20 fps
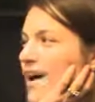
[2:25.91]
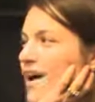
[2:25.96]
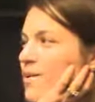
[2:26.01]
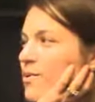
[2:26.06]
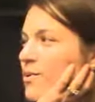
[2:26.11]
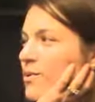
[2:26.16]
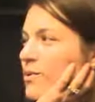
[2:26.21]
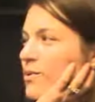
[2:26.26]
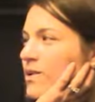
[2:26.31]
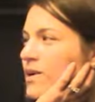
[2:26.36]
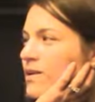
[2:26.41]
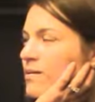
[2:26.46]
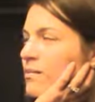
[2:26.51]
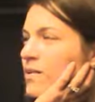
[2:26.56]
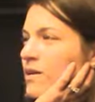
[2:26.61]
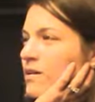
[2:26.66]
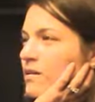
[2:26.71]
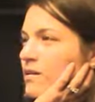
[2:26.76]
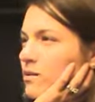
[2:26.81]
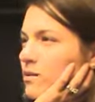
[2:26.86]
I won't
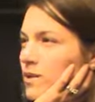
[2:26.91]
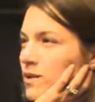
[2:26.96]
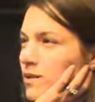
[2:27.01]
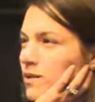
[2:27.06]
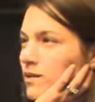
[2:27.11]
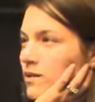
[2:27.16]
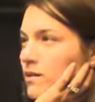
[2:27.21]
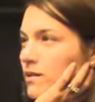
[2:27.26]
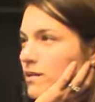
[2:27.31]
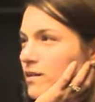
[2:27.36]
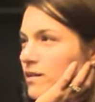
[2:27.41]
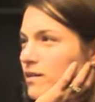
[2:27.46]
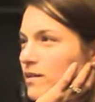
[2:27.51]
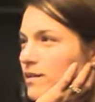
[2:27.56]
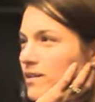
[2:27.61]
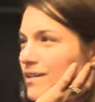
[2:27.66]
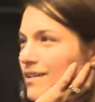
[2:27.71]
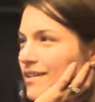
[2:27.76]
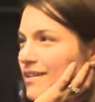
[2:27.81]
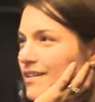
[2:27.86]
admit to it.
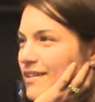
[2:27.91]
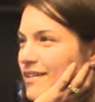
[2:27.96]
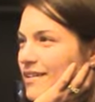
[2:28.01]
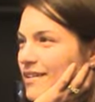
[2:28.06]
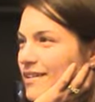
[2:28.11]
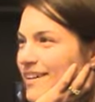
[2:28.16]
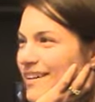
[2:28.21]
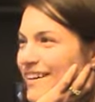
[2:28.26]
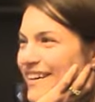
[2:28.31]
Hmm.